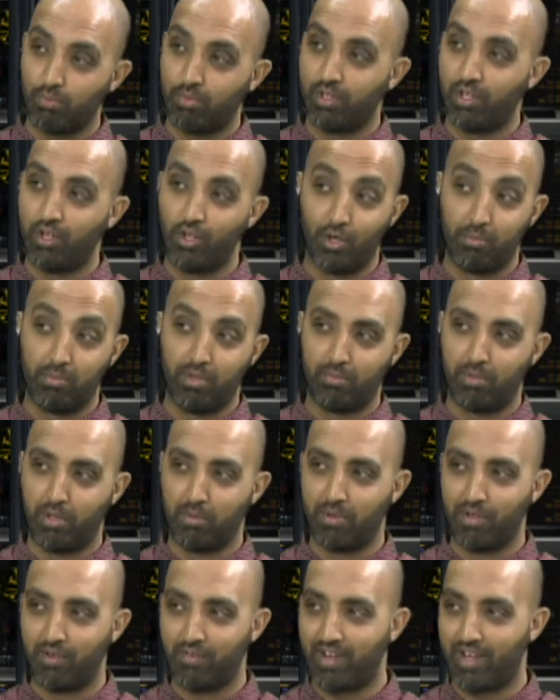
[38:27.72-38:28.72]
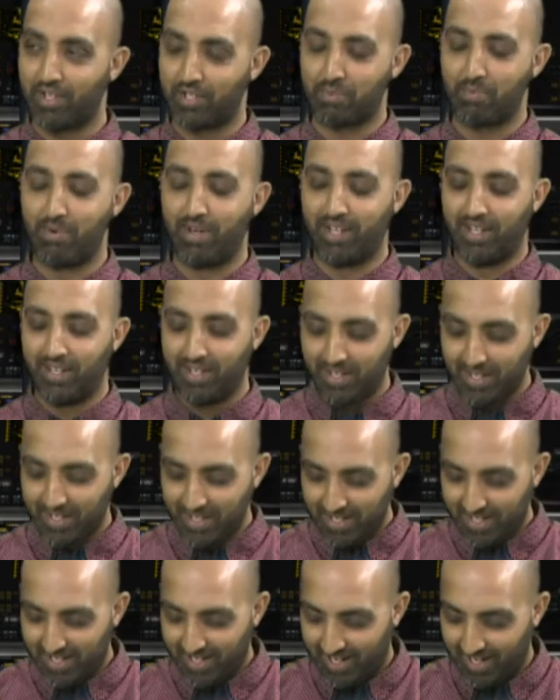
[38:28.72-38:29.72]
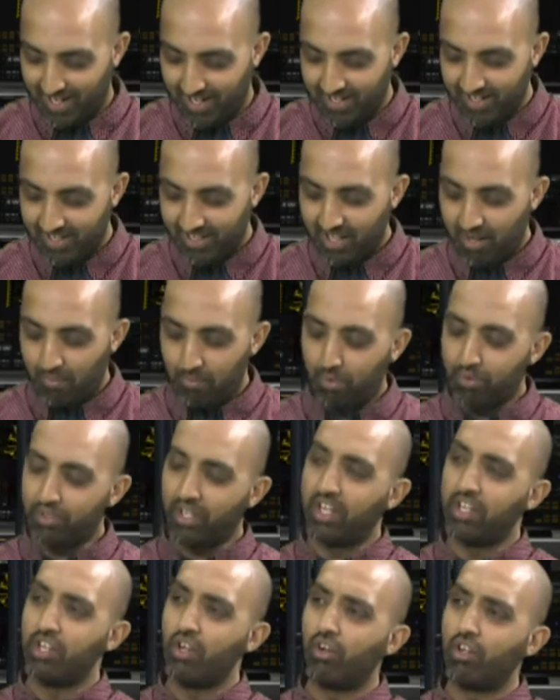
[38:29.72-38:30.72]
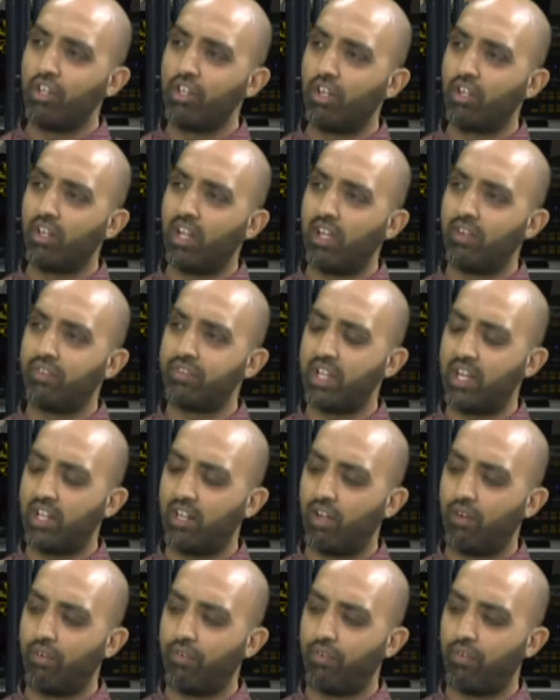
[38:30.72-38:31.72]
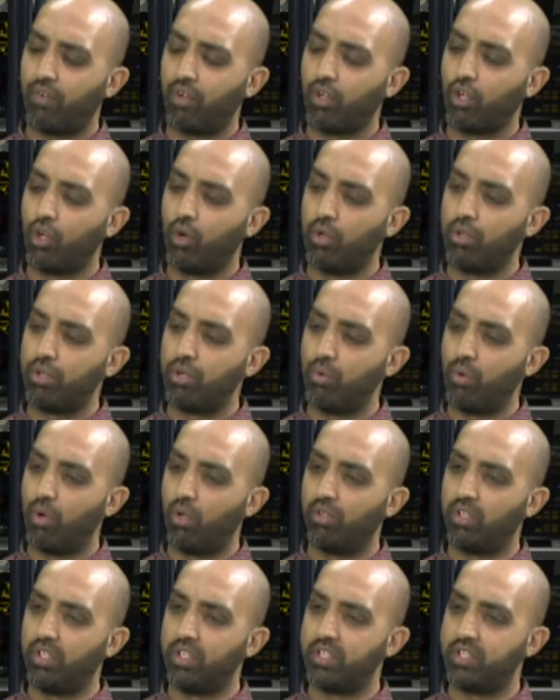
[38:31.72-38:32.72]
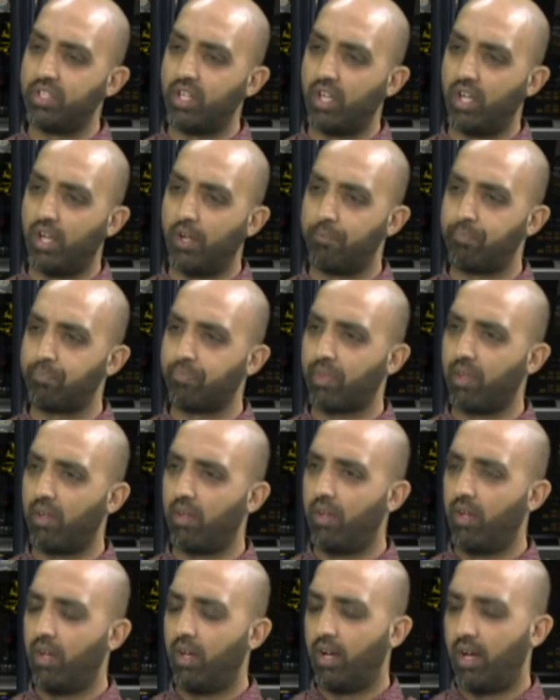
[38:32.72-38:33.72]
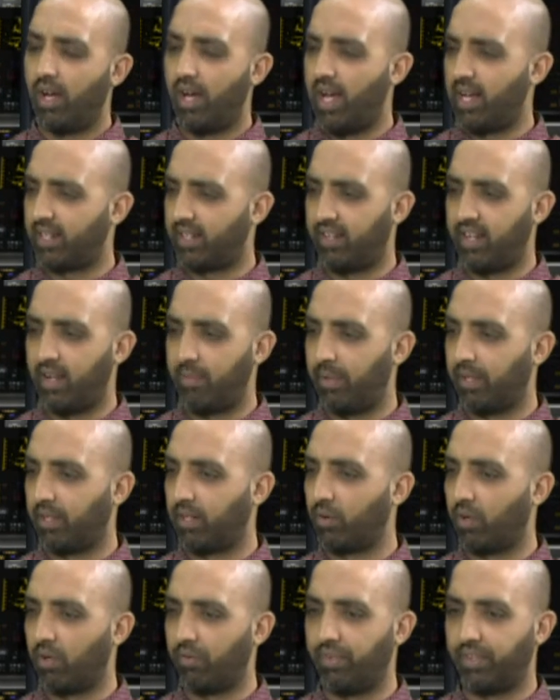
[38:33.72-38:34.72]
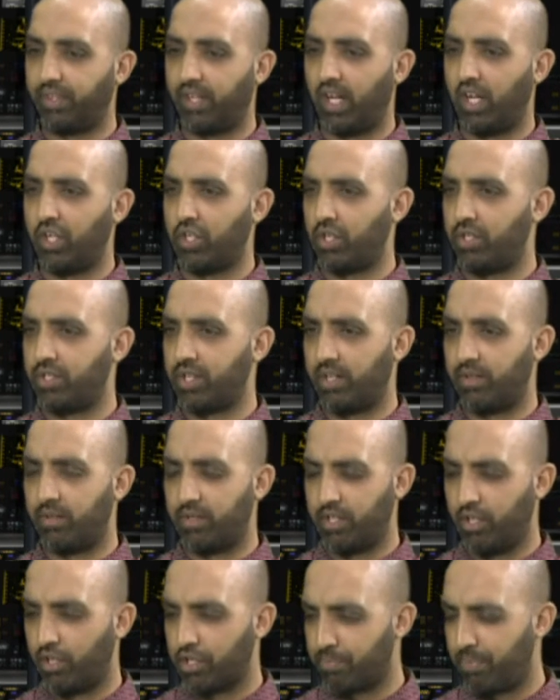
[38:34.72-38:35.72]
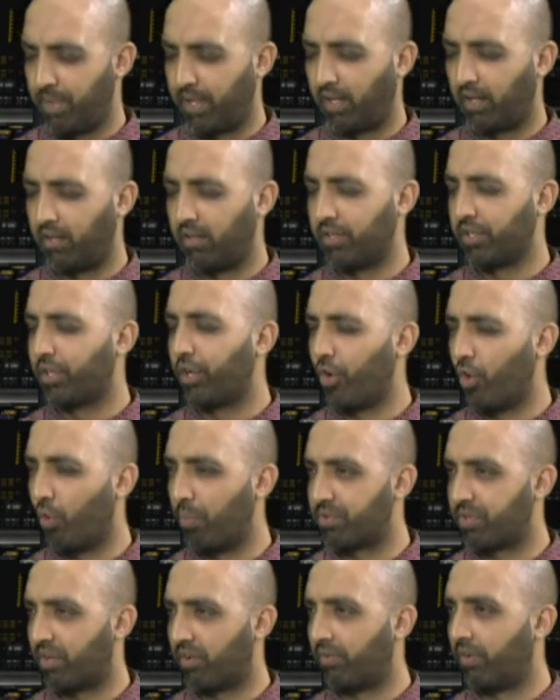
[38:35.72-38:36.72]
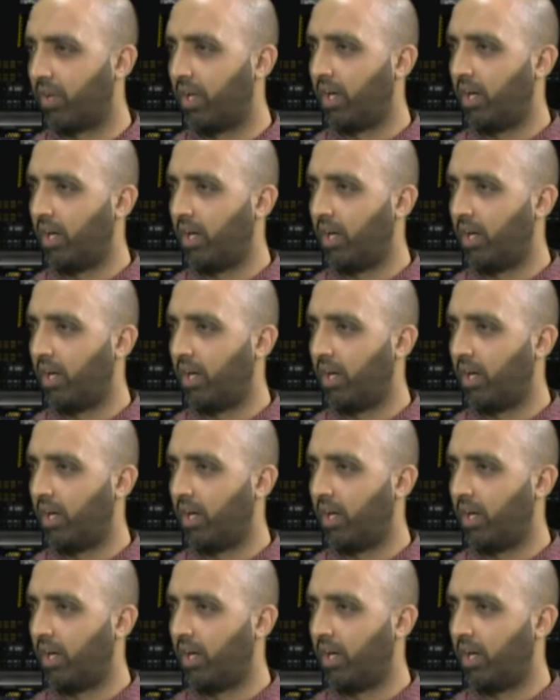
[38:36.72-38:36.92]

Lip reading: be the norm, Habiban, if you ask me. But in your lifestyle of going through all these academic qualifications and speaking to these groups of